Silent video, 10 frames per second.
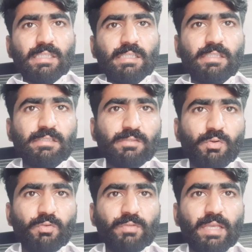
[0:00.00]
is
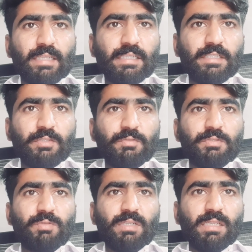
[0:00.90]
of an
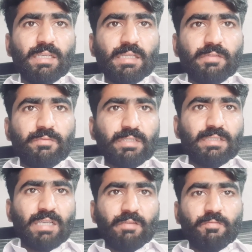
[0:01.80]
individual with
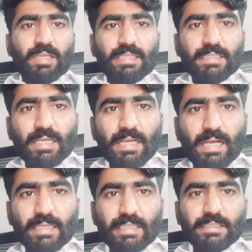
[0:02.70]
a valid
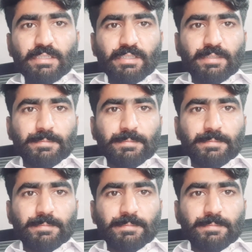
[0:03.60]
identity.